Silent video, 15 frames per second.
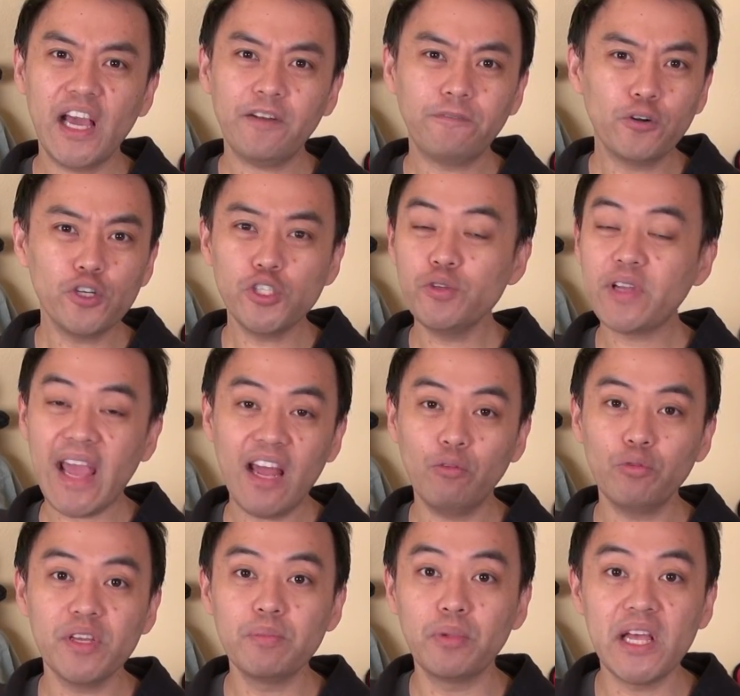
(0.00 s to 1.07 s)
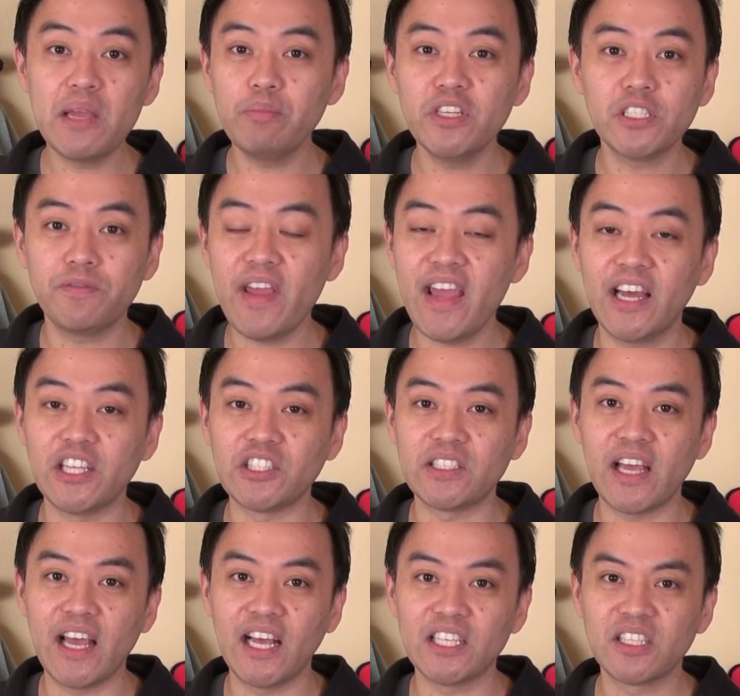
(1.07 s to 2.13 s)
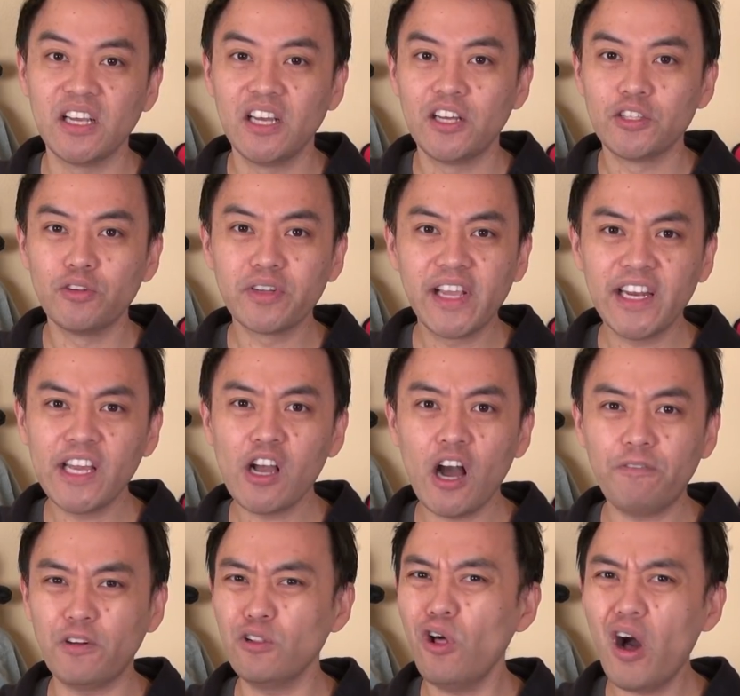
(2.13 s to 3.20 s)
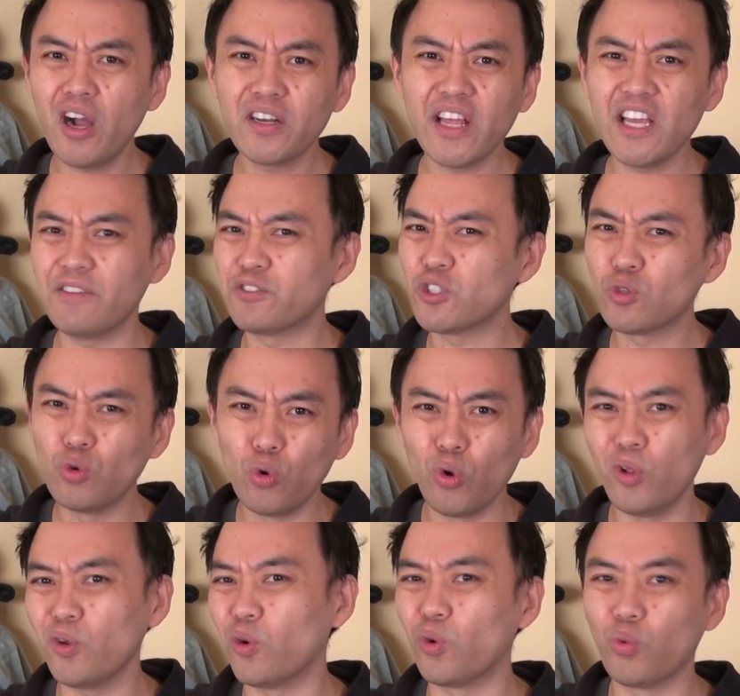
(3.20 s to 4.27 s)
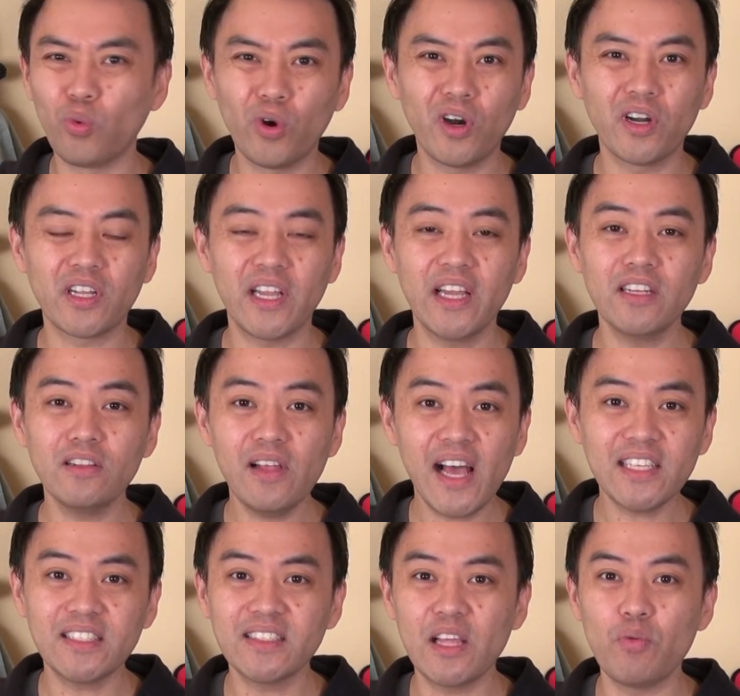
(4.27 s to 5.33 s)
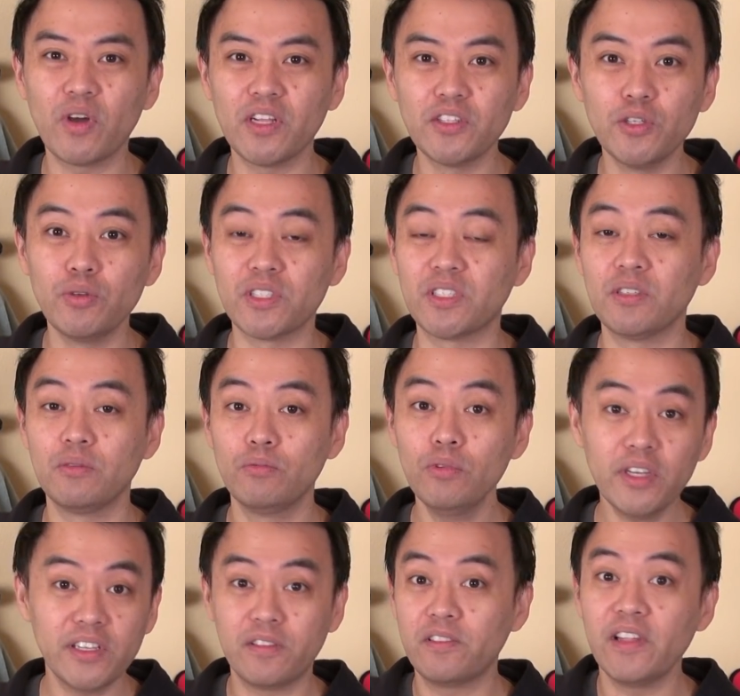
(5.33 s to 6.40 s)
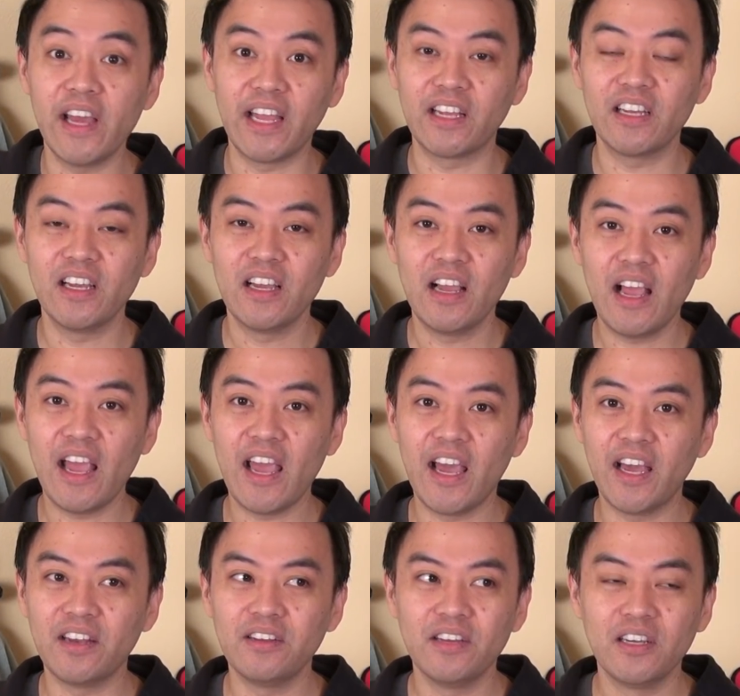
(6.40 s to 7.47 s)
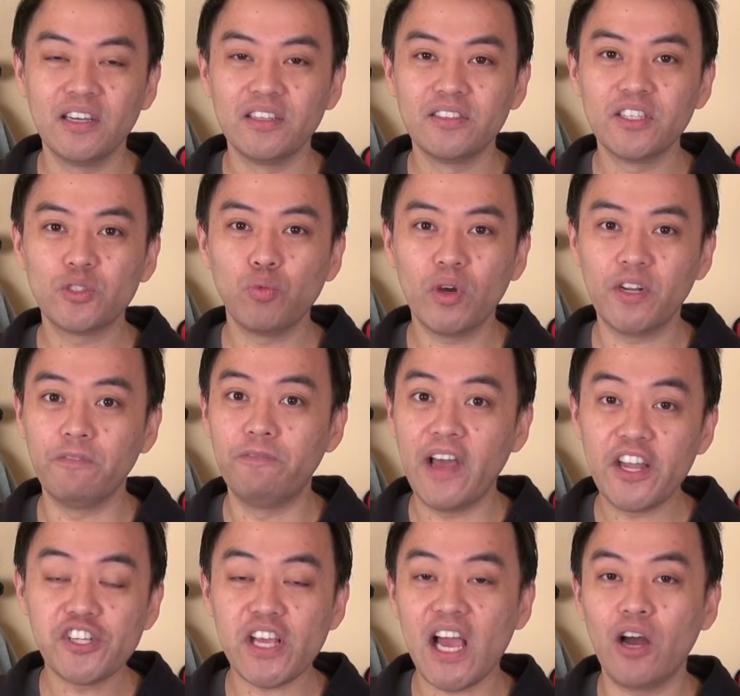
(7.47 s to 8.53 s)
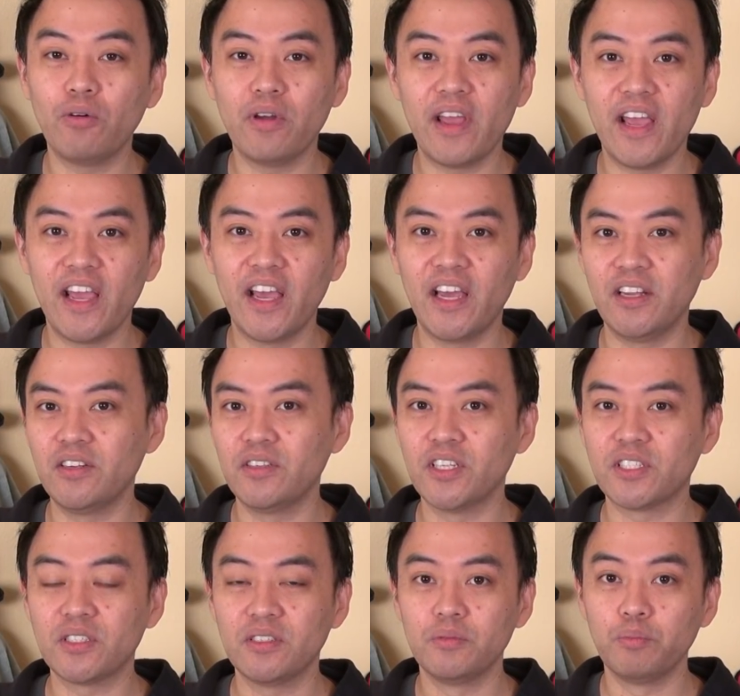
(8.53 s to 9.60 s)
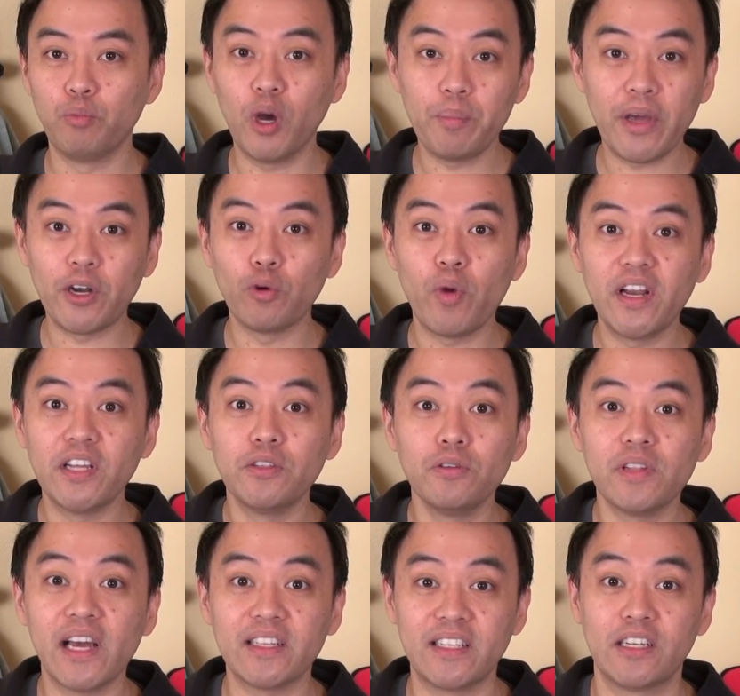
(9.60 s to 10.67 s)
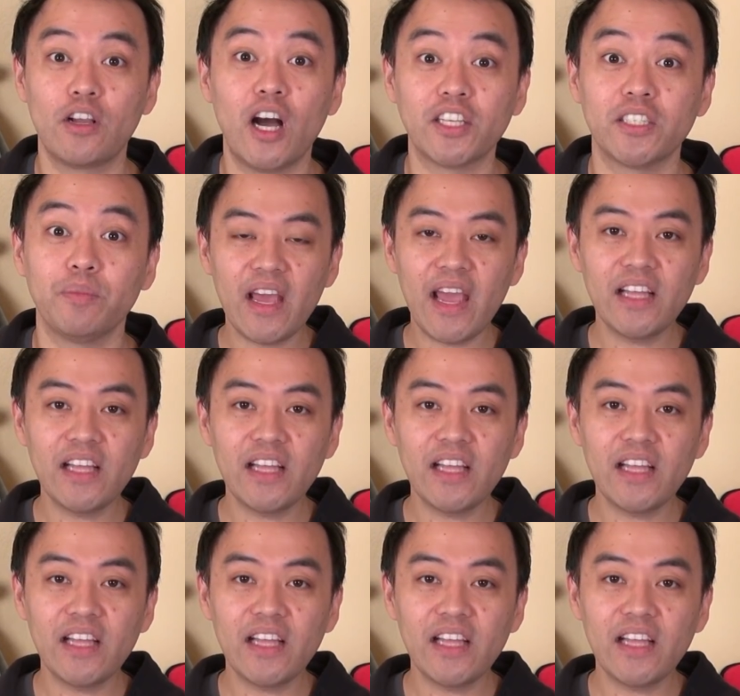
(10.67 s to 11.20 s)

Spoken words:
At first, you can't really blame these fans, as they're getting off a long day of school or work, and the last thing they want to do is really think and just want to veg out, and just what better way to do that than gossip.